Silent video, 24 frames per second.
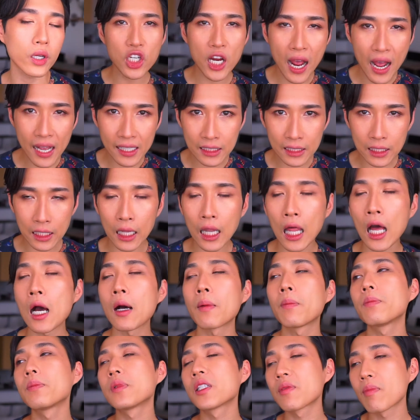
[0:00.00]
Jazz
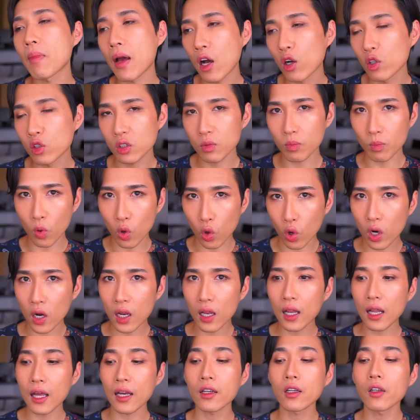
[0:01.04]
Club smells more
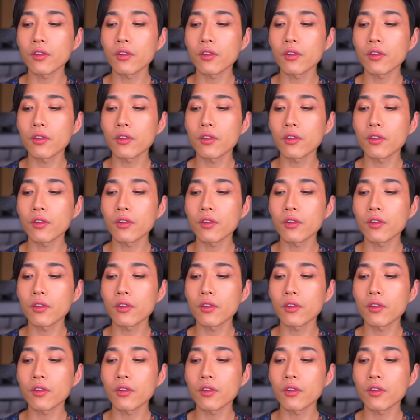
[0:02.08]
like